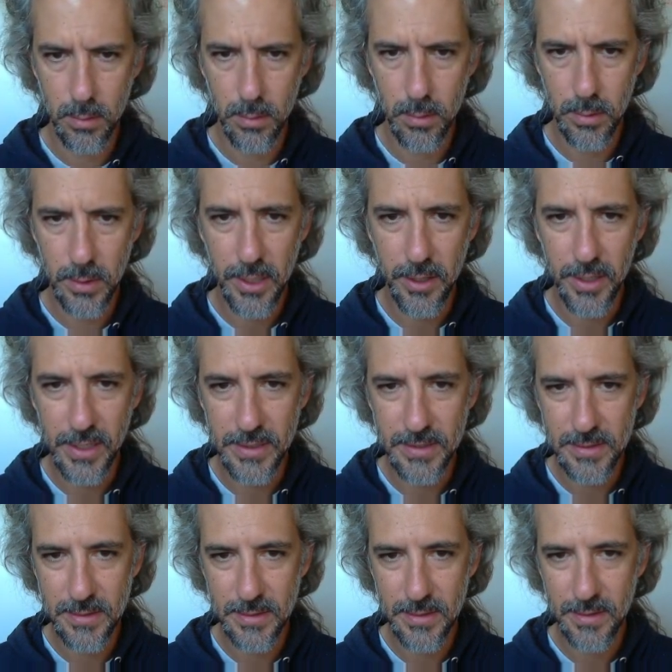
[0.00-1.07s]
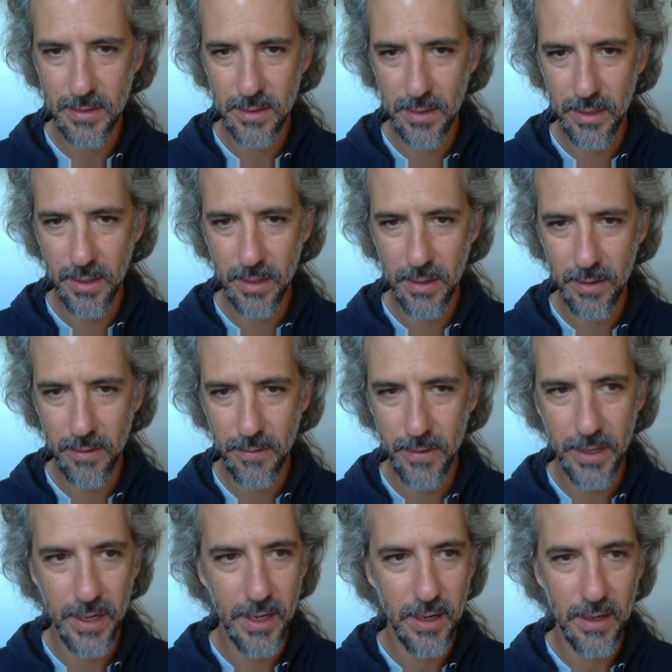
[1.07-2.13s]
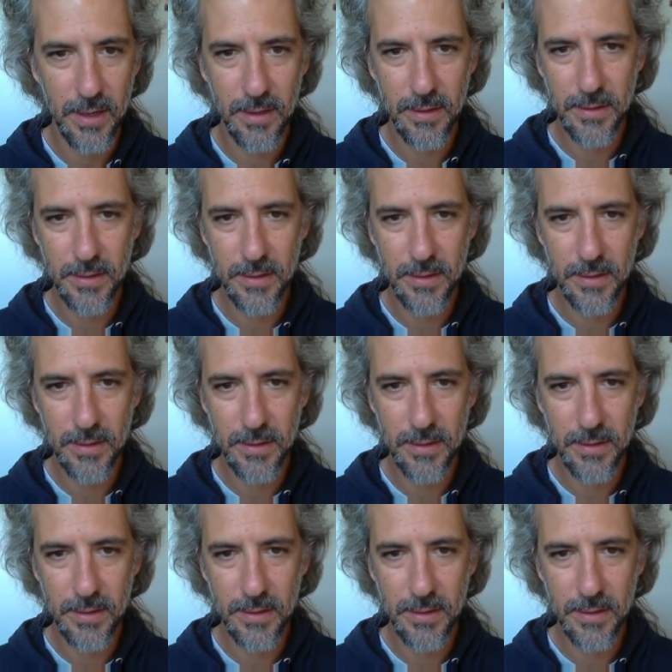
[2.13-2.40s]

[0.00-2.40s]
There it is, right here.